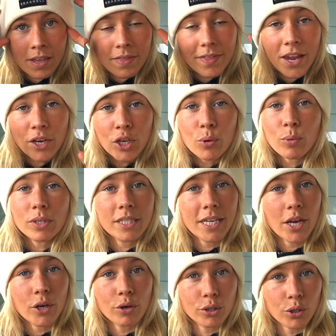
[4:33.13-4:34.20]
Then you would
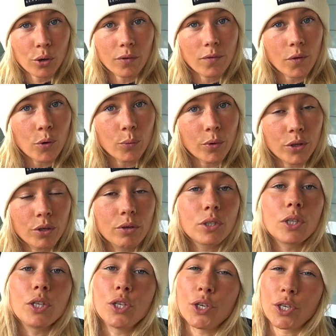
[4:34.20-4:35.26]
take your tow float with you so
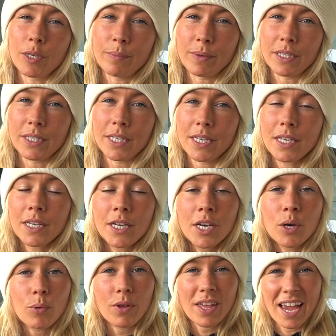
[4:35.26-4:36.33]
that you can be seen
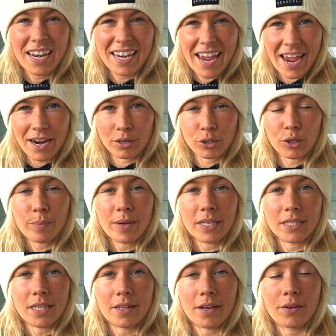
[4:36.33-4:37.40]
with any extra
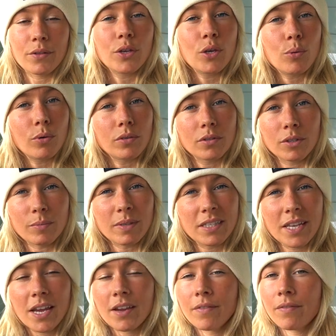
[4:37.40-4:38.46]
bits in there that you want to be
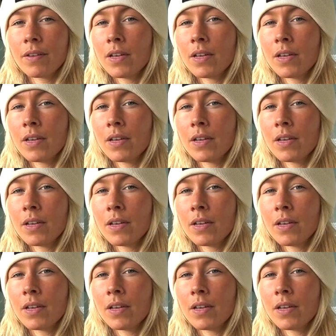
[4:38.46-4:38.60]
safe.